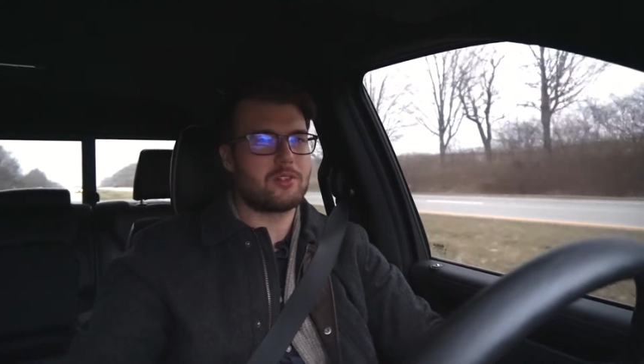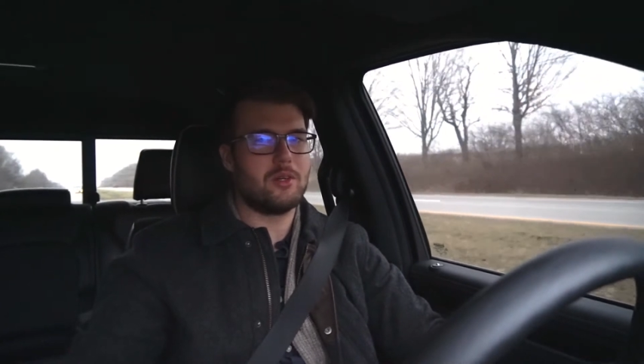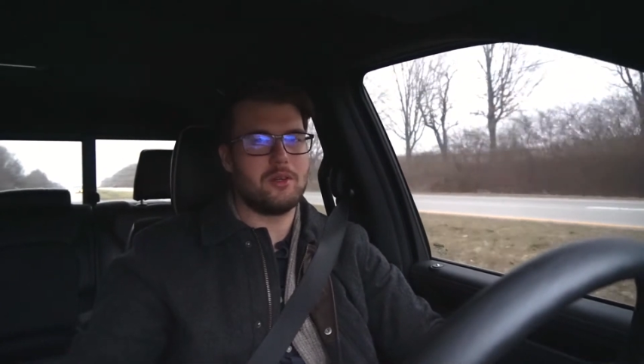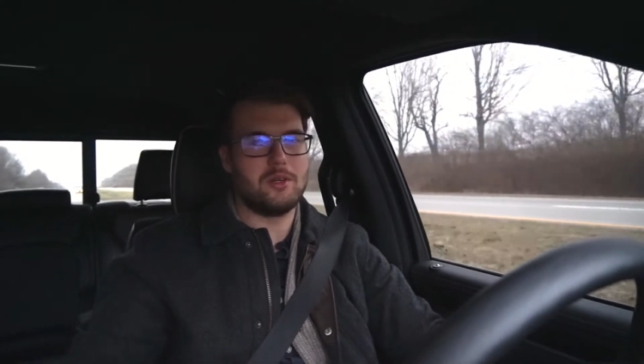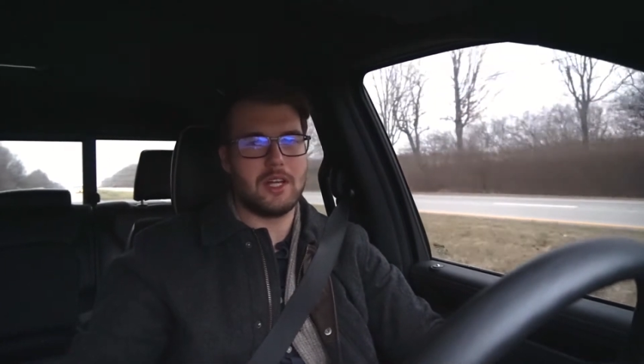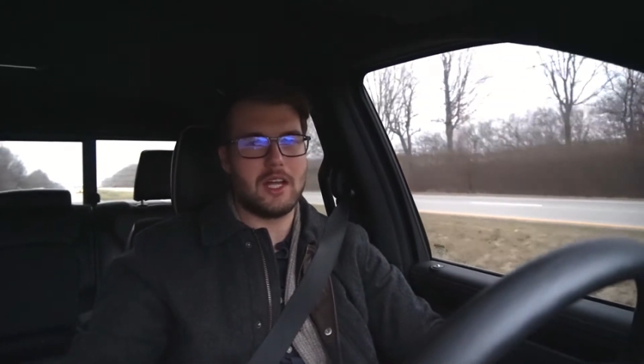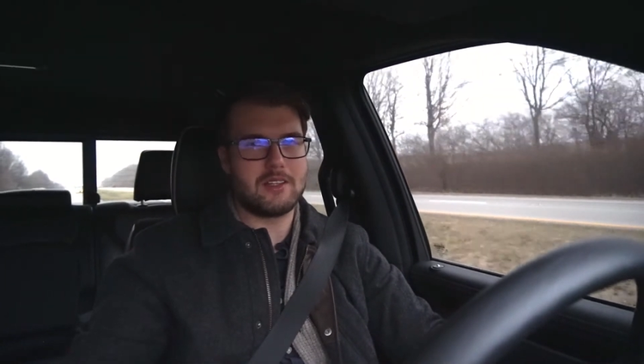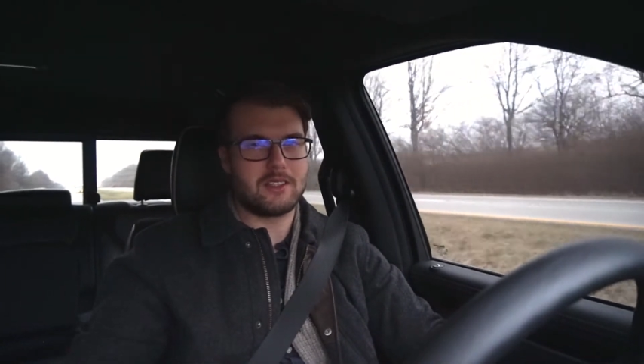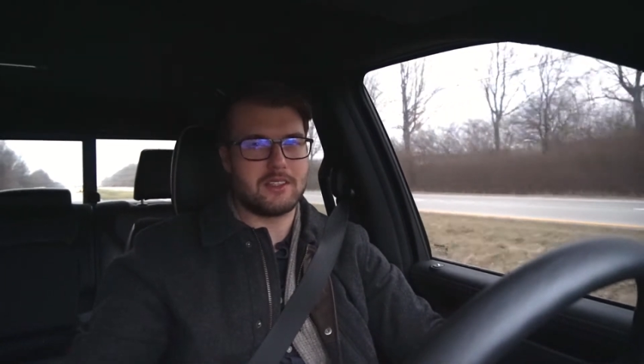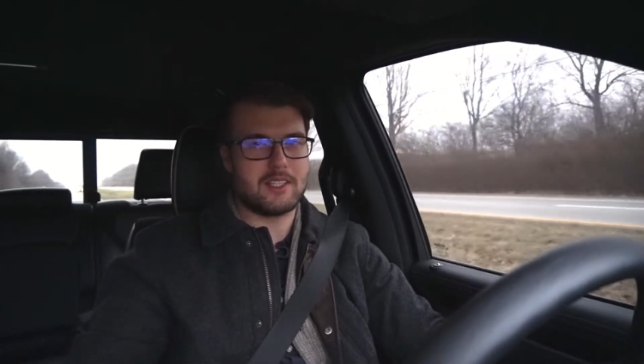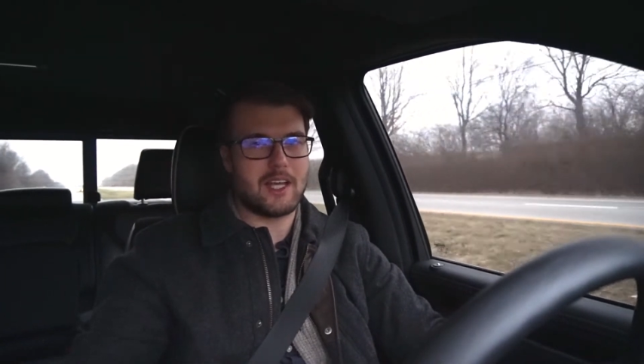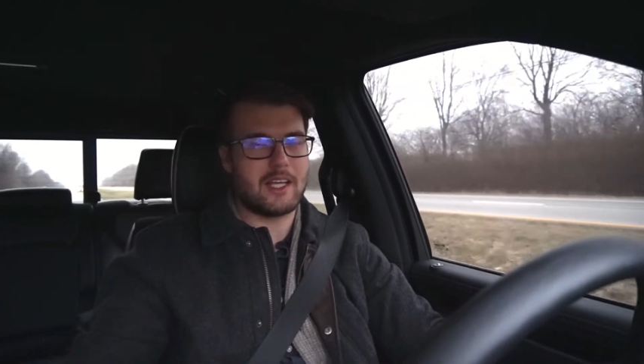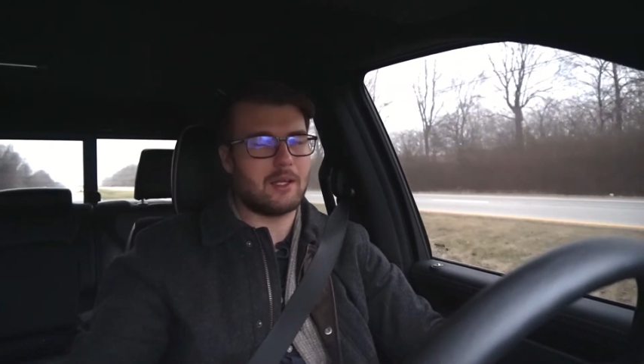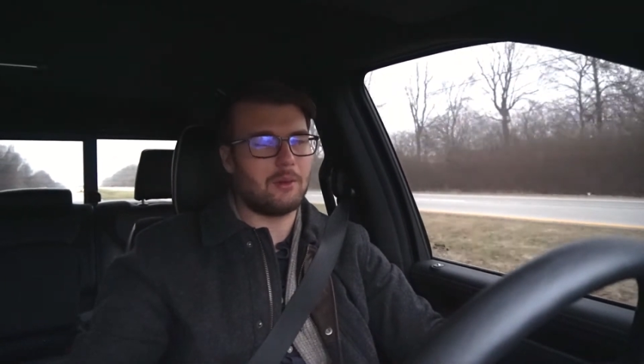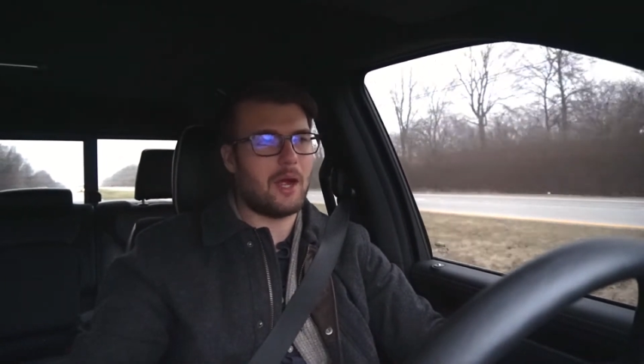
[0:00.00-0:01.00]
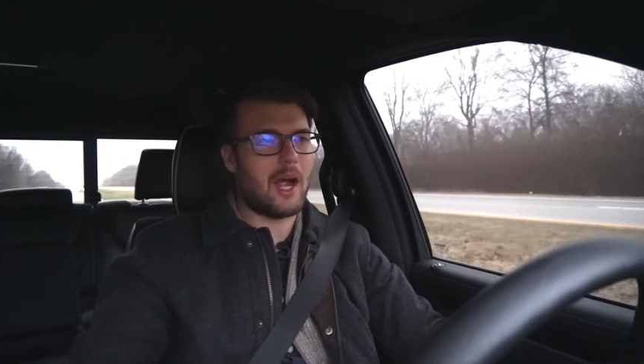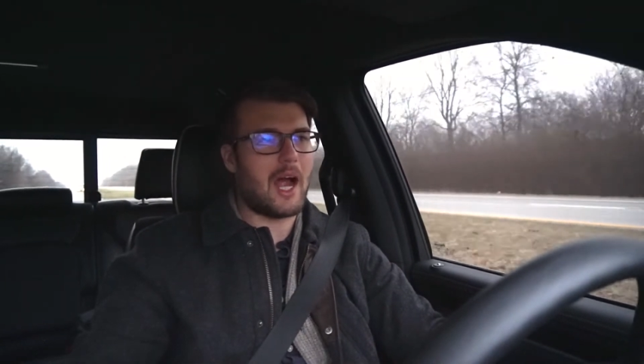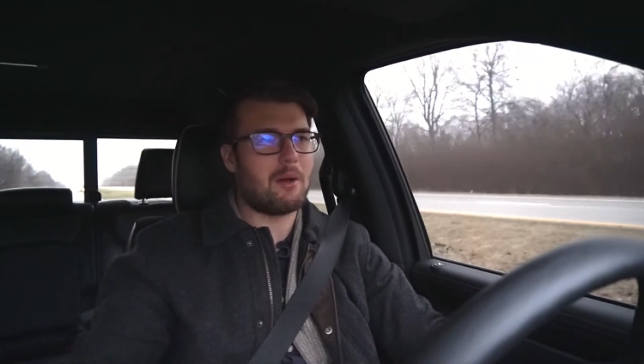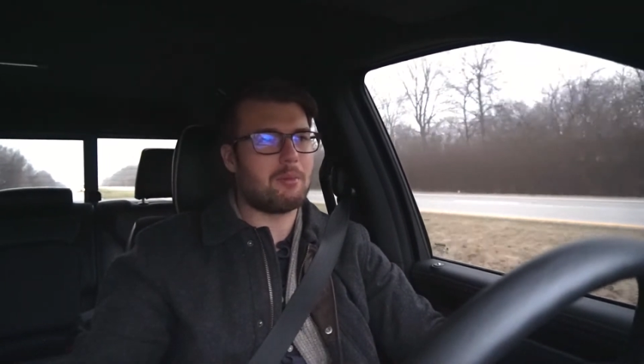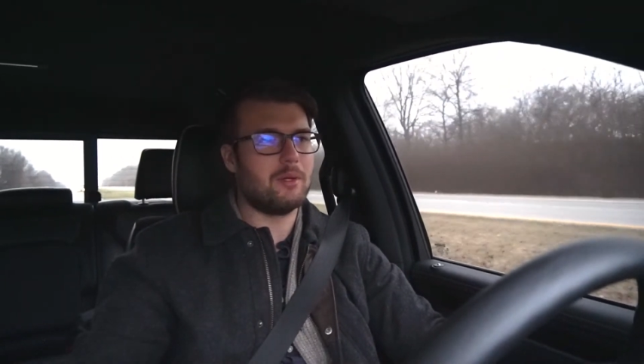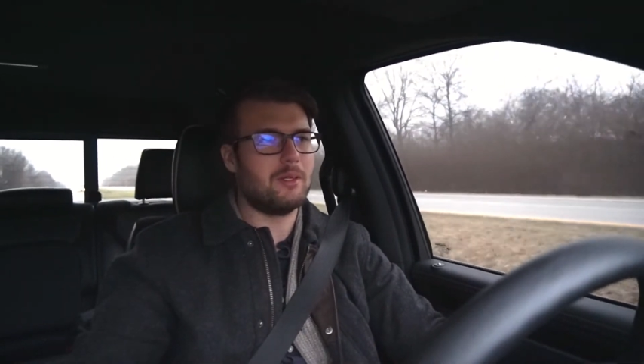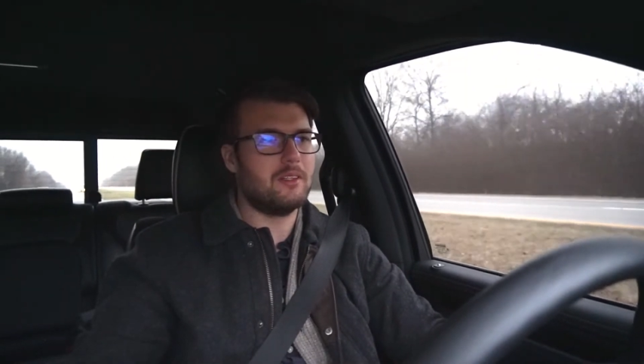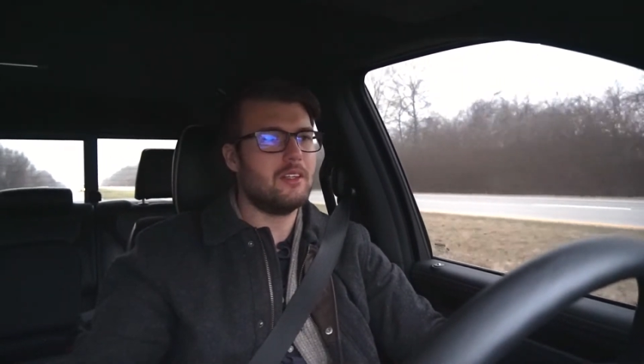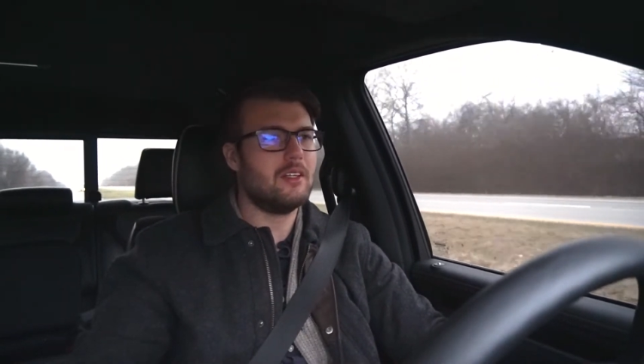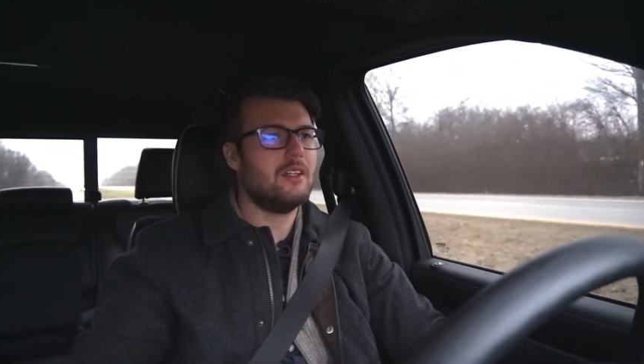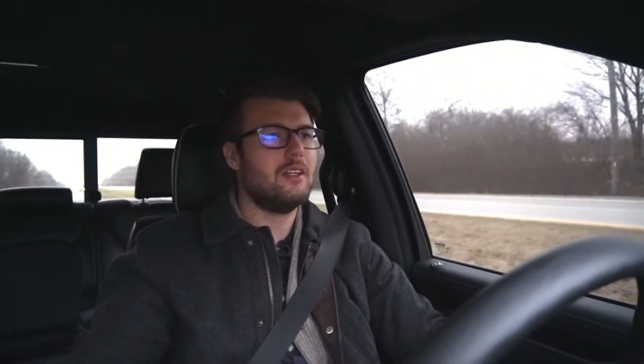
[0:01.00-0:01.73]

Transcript: shown you guys exactly what happened.